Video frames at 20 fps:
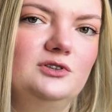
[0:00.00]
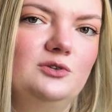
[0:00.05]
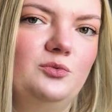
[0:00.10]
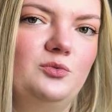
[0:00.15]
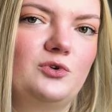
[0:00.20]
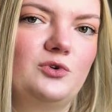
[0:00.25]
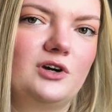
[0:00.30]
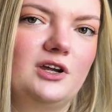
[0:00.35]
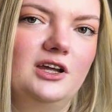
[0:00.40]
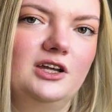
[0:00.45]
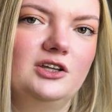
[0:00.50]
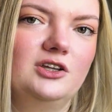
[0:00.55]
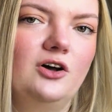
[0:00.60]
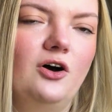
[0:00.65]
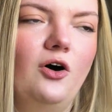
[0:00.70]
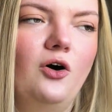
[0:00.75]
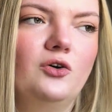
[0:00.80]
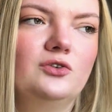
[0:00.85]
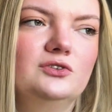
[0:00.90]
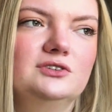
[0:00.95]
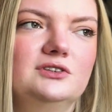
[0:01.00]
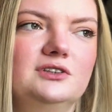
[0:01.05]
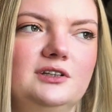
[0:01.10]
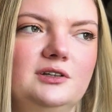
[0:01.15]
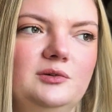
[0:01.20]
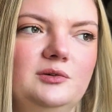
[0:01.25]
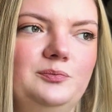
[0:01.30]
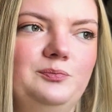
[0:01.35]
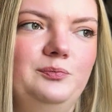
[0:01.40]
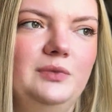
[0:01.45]
working on
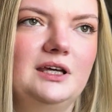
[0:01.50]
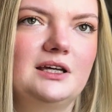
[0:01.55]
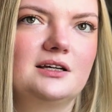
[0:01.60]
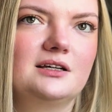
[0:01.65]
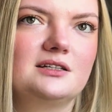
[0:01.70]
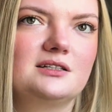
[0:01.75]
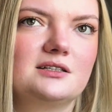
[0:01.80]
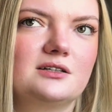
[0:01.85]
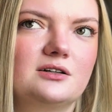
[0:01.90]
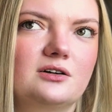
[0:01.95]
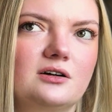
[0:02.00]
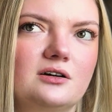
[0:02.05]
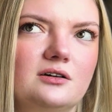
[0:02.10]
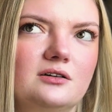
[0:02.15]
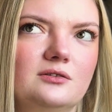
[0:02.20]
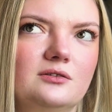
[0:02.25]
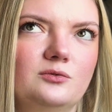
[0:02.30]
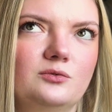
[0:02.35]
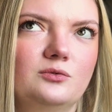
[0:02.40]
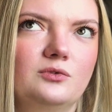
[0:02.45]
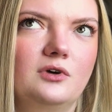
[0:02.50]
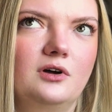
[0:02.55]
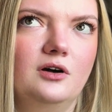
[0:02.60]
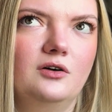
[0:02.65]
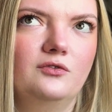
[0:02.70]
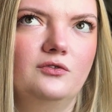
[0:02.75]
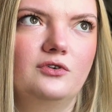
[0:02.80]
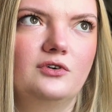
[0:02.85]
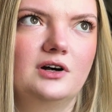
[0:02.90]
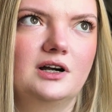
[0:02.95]
the big
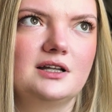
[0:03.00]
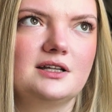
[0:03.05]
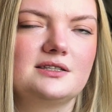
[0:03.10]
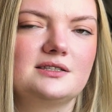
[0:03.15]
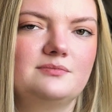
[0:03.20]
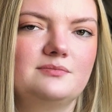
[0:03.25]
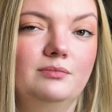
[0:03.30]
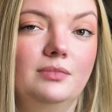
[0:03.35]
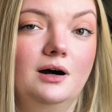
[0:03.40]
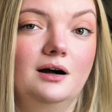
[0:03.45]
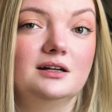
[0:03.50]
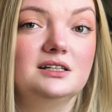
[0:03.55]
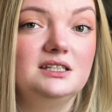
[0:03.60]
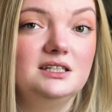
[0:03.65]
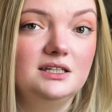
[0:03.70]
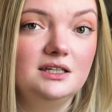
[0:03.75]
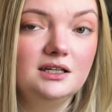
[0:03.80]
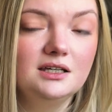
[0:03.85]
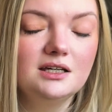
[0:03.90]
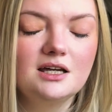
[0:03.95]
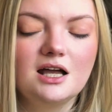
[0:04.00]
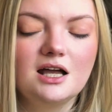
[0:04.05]
circumference body,